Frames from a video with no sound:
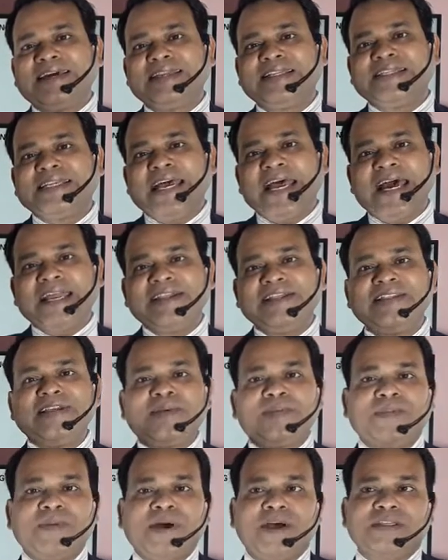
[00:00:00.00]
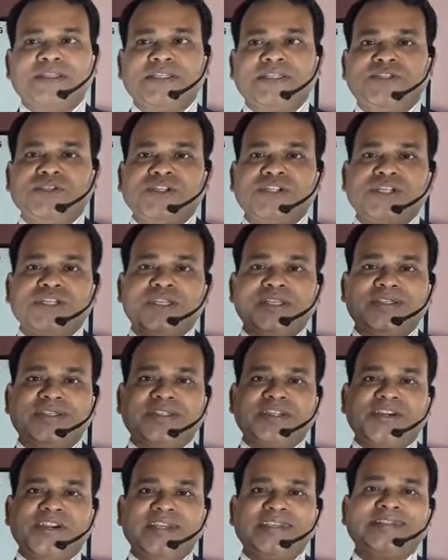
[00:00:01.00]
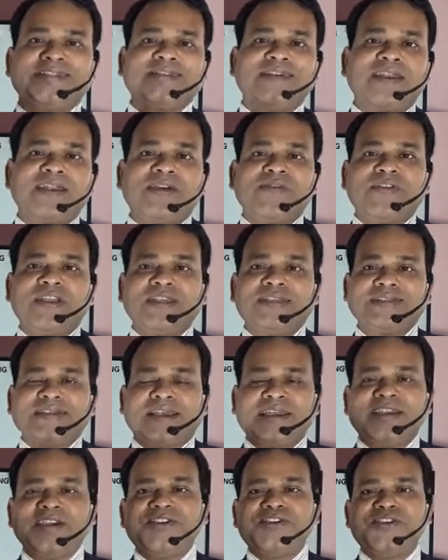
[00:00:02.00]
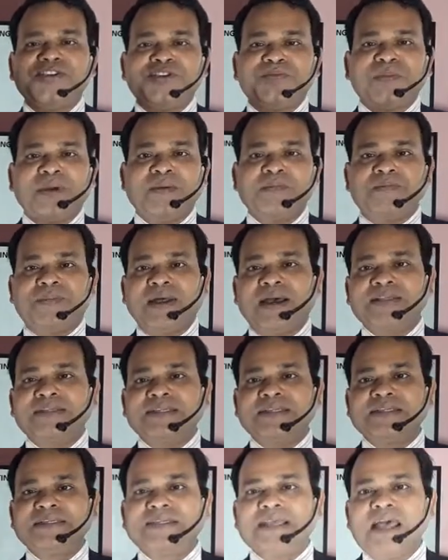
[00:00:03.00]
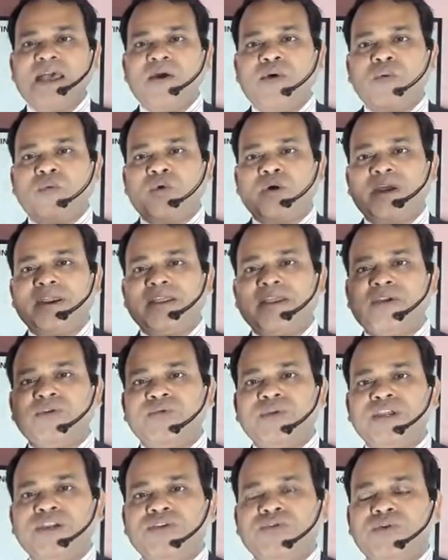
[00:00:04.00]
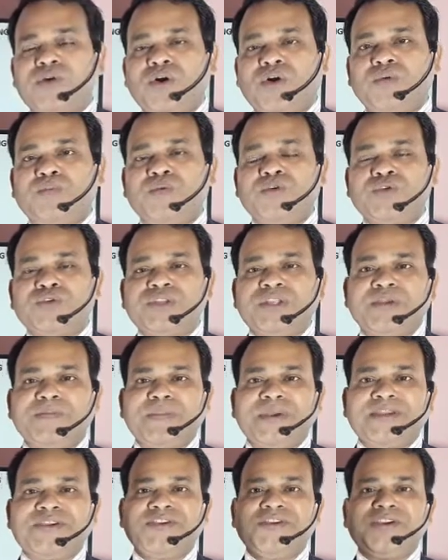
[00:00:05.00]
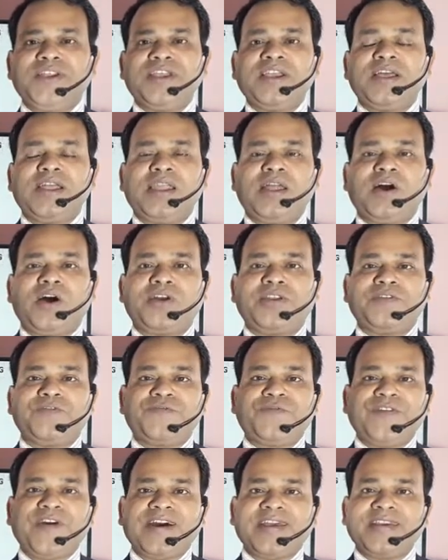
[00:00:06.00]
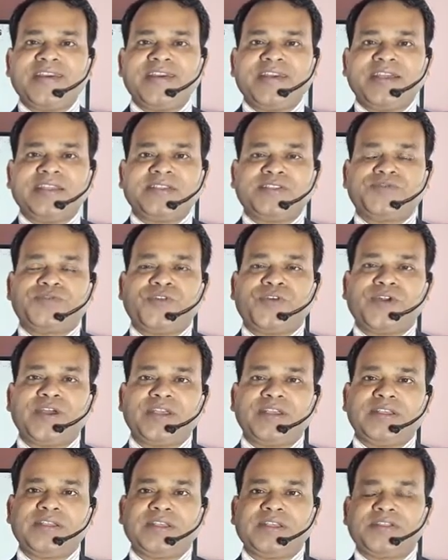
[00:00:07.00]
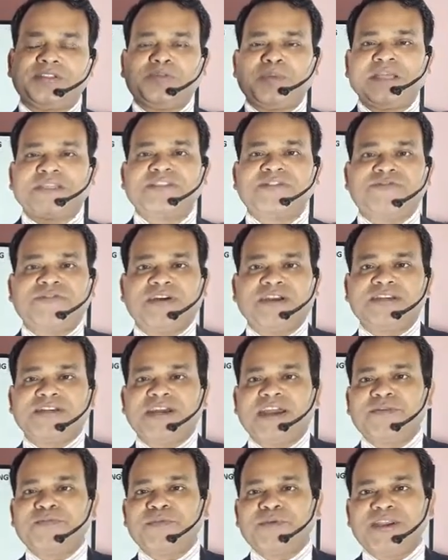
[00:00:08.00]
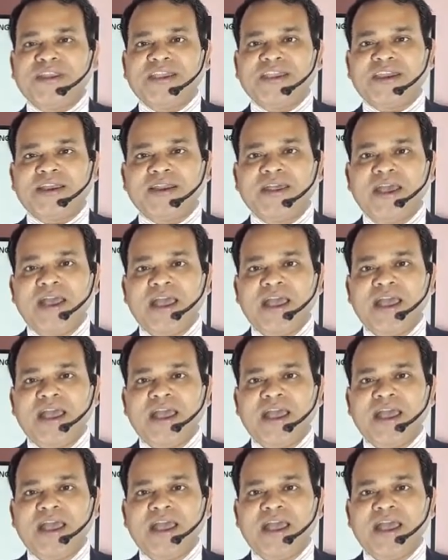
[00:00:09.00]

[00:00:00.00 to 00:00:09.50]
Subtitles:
is another process which is stress relieving, is a heat treatment process, where you need to put the material on a furnace for a specified time period,